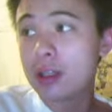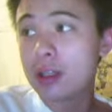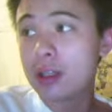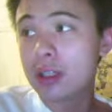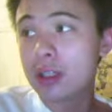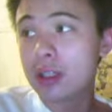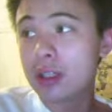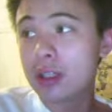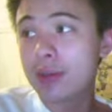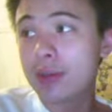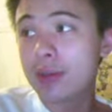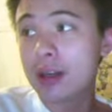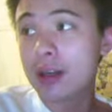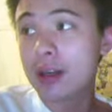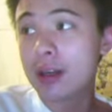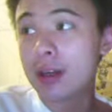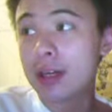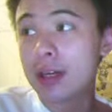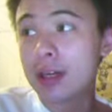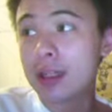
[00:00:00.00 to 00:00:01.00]
You think about a
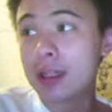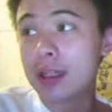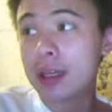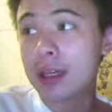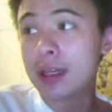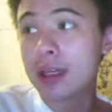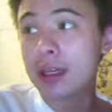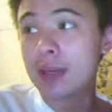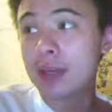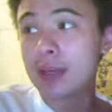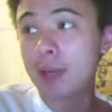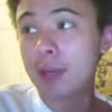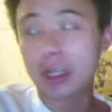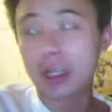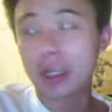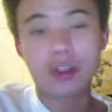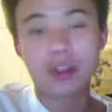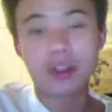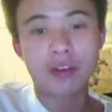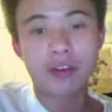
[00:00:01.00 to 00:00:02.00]
guy like
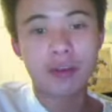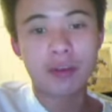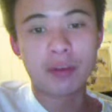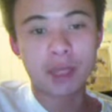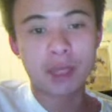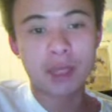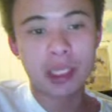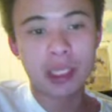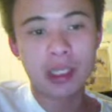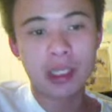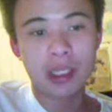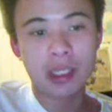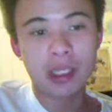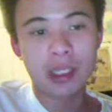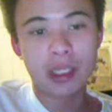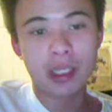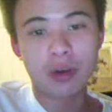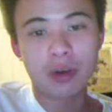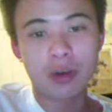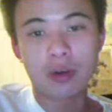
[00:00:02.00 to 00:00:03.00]
Michael Irvin, but he
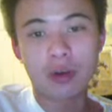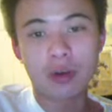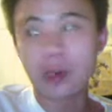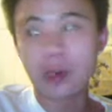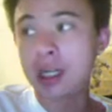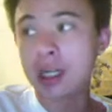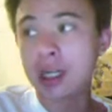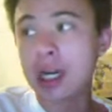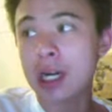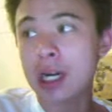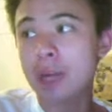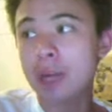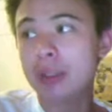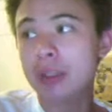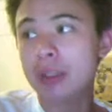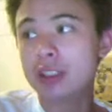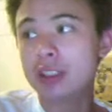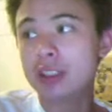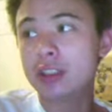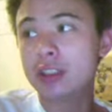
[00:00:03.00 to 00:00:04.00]
had already
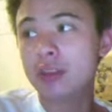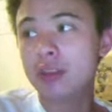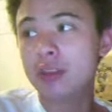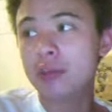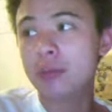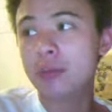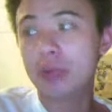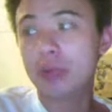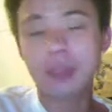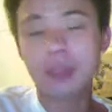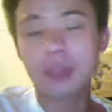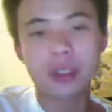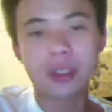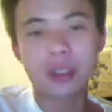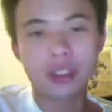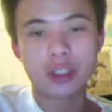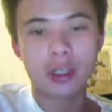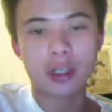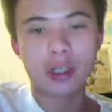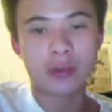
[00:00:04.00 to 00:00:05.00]
accomplished pretty much
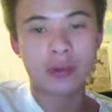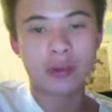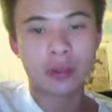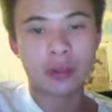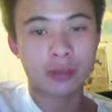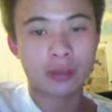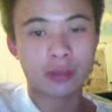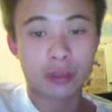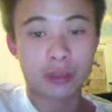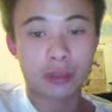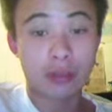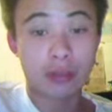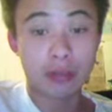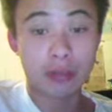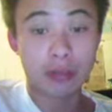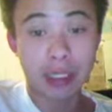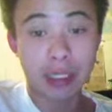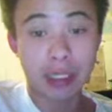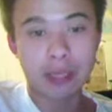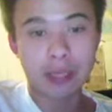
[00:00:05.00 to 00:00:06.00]
all of what he was going to
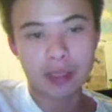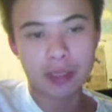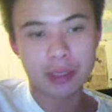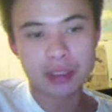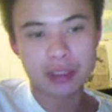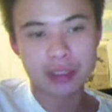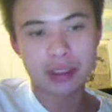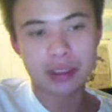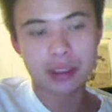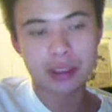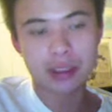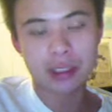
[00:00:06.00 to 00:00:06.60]
accomplish.